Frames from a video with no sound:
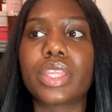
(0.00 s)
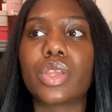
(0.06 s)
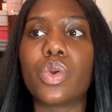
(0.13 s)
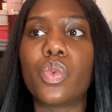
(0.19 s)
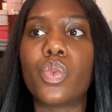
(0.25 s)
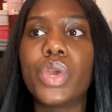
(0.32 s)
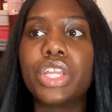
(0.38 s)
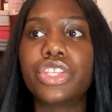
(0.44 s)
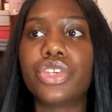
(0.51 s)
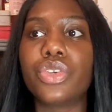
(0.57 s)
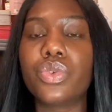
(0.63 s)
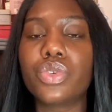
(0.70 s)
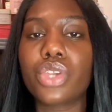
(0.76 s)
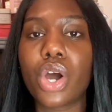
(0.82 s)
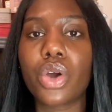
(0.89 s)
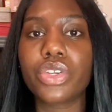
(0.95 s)
when
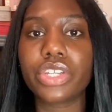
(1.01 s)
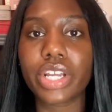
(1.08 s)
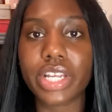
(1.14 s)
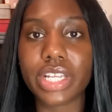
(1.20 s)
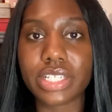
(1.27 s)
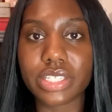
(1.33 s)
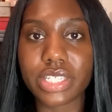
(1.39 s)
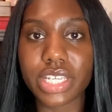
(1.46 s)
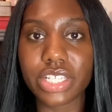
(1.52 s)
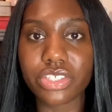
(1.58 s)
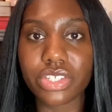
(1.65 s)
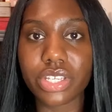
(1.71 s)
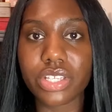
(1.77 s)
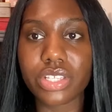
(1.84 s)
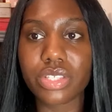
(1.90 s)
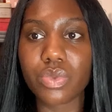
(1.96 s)
you know your
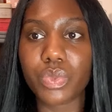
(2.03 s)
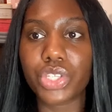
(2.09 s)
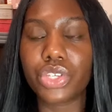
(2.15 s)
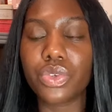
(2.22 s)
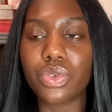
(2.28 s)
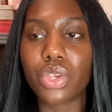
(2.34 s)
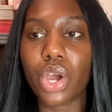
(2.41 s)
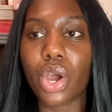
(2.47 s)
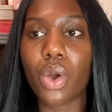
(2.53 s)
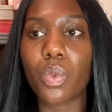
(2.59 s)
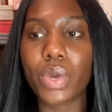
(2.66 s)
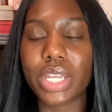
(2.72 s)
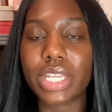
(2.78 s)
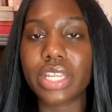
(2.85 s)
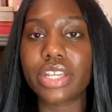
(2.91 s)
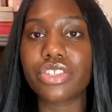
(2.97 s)
intentions, when you know
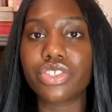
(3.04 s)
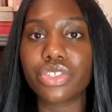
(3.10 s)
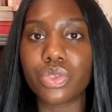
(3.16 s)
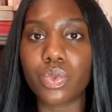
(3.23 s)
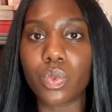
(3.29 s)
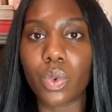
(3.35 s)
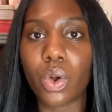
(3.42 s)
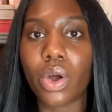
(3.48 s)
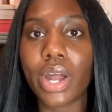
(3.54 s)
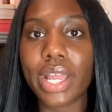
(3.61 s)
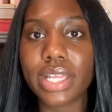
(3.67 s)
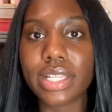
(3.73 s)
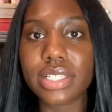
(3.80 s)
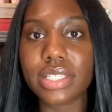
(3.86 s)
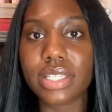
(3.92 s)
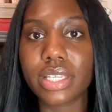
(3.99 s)
what it is you
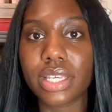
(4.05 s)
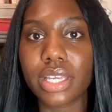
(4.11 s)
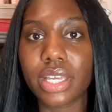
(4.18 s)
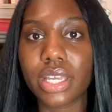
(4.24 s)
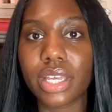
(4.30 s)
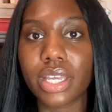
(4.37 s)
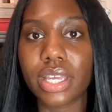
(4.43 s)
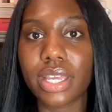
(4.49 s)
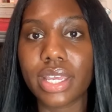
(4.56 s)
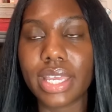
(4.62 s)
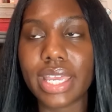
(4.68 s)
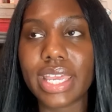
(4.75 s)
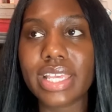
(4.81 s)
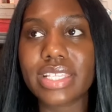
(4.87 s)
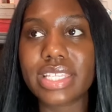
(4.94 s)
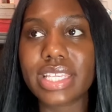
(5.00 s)
want,
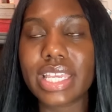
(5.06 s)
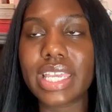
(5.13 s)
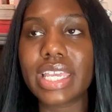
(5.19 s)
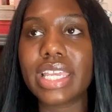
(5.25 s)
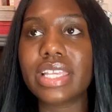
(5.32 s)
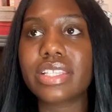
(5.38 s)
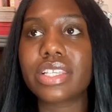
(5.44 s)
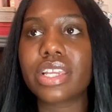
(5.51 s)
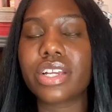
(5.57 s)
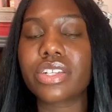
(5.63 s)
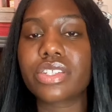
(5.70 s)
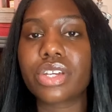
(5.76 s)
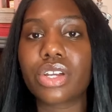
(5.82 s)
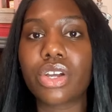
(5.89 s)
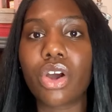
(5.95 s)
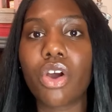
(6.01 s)
it's easier
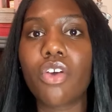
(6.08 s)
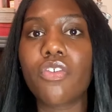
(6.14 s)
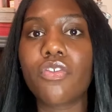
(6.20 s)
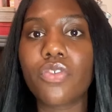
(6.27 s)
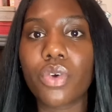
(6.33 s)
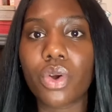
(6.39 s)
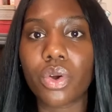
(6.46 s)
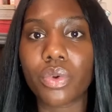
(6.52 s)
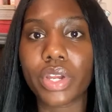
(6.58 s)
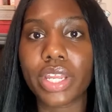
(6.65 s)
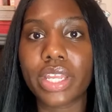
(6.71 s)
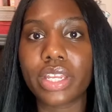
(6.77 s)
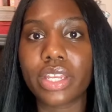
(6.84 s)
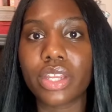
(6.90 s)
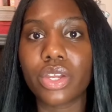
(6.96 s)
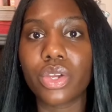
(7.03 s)
to go for
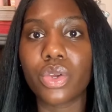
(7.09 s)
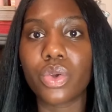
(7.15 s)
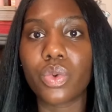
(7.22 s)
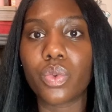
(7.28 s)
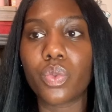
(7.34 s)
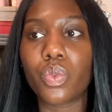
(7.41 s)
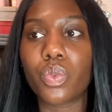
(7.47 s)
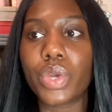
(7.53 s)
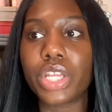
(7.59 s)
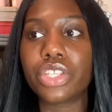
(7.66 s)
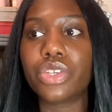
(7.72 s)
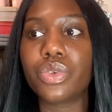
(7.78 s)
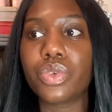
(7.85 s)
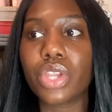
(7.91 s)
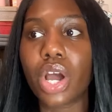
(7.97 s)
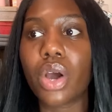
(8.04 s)
it when
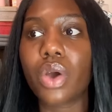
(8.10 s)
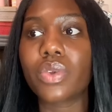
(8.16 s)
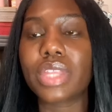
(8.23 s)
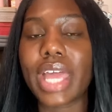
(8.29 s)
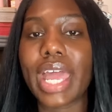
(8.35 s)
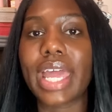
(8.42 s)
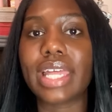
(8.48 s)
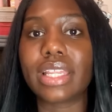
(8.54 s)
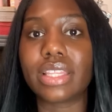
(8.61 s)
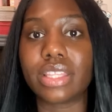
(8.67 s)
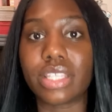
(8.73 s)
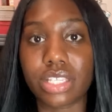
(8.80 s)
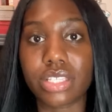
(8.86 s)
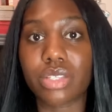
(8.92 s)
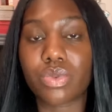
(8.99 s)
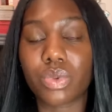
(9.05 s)
you know that
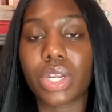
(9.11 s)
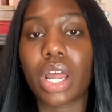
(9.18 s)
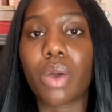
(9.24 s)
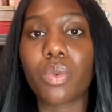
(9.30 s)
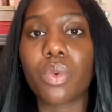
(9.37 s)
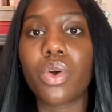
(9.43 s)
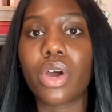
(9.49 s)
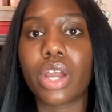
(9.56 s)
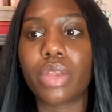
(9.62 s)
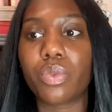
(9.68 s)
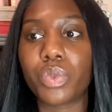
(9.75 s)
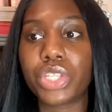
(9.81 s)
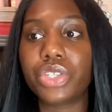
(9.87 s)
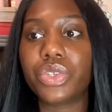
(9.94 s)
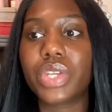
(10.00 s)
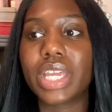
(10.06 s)
this is what I want.
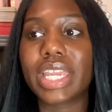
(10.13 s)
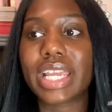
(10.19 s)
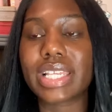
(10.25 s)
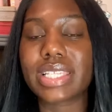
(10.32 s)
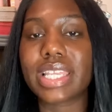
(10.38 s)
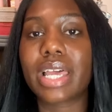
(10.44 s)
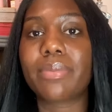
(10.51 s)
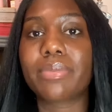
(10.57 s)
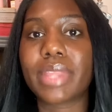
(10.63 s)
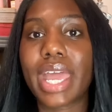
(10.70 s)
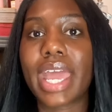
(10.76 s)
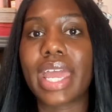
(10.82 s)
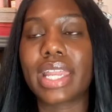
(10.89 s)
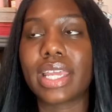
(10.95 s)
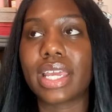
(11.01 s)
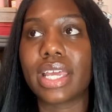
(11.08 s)
When you can accept that